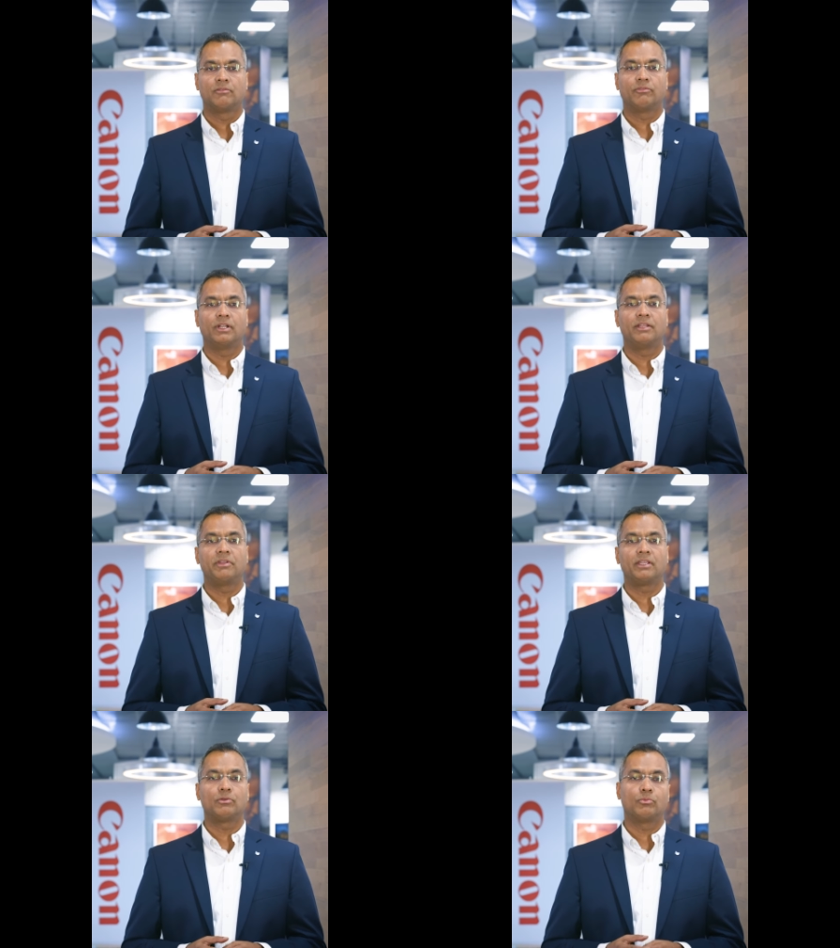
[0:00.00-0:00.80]
for
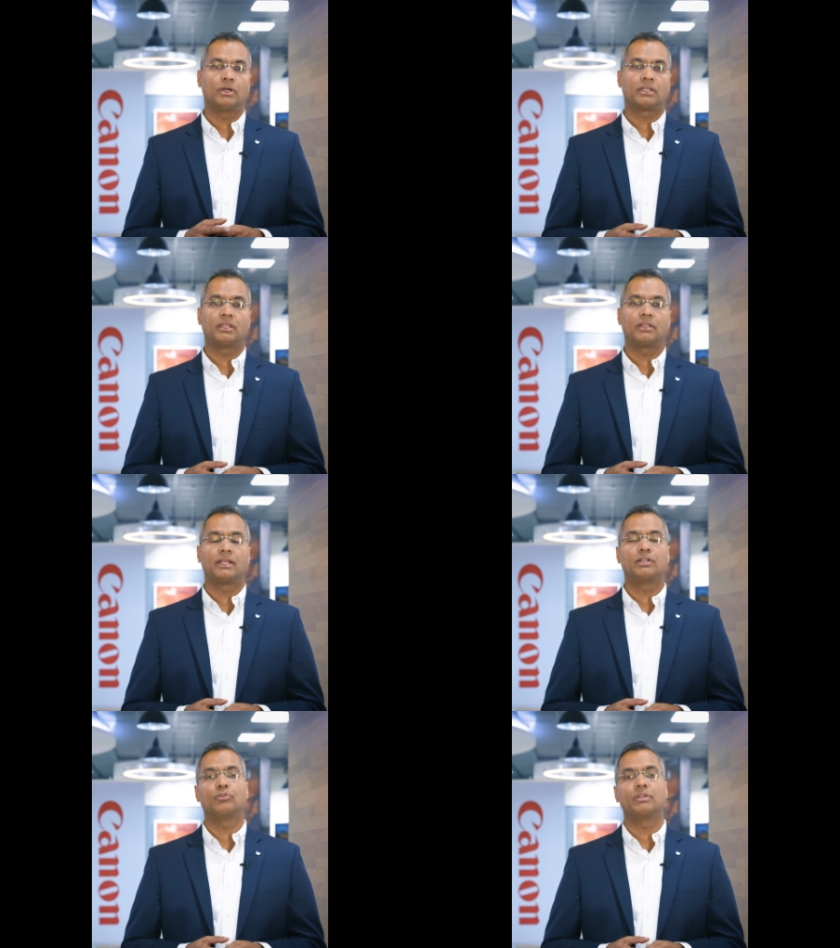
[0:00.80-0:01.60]
living, working
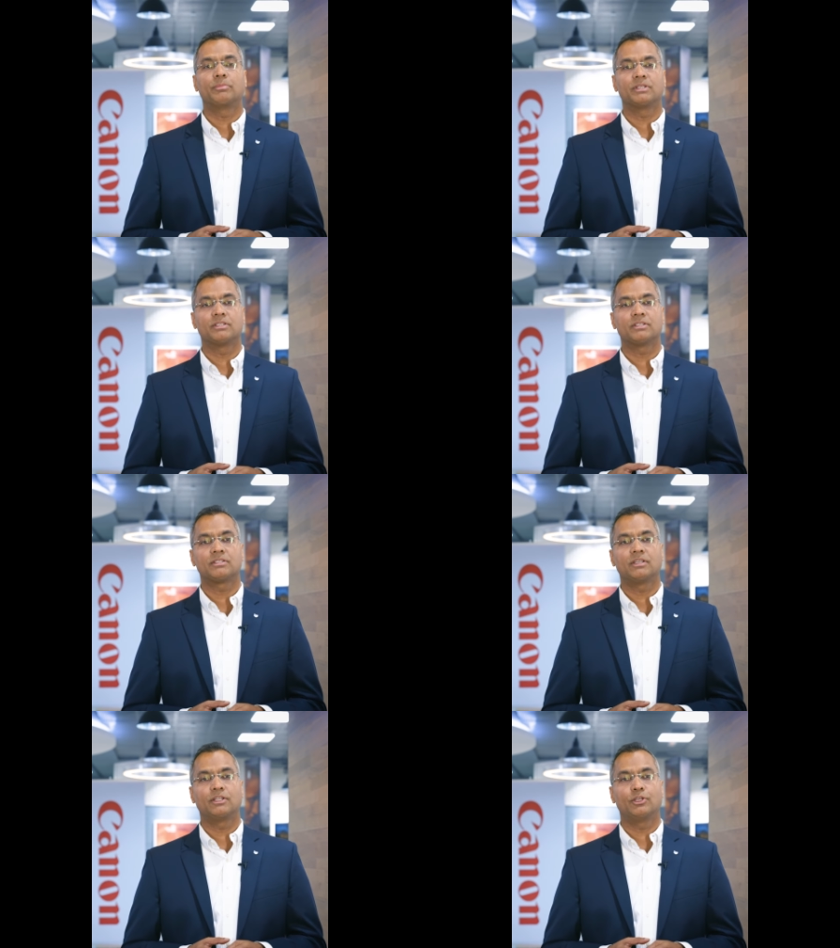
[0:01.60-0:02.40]
and doing
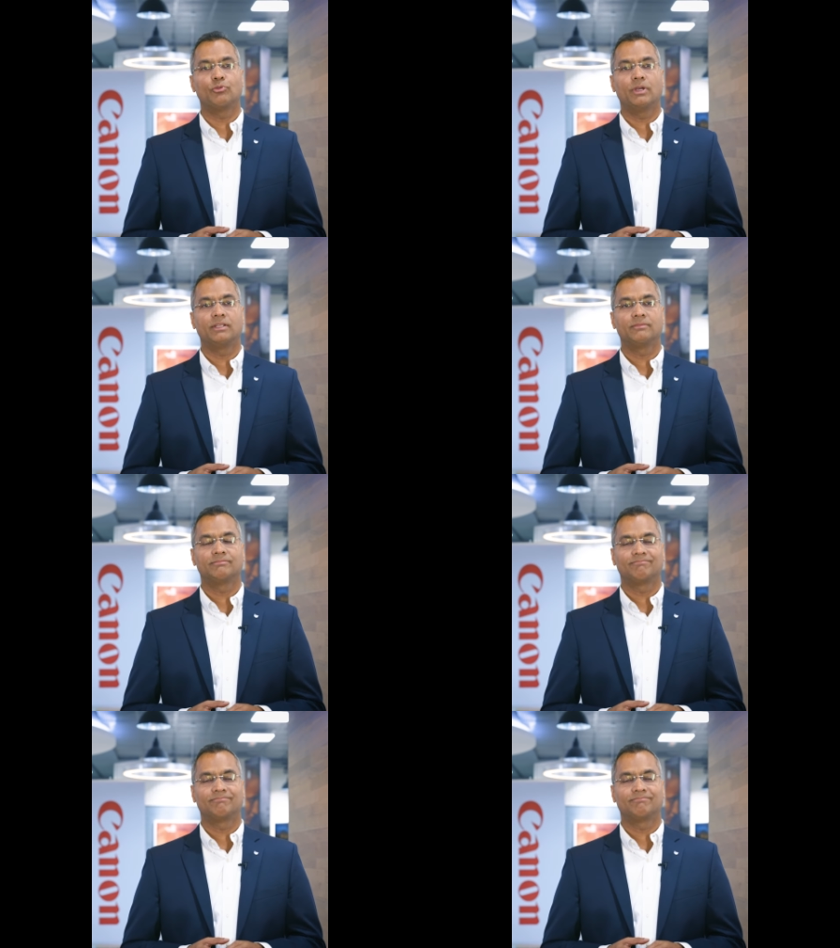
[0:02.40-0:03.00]
business in the UAE.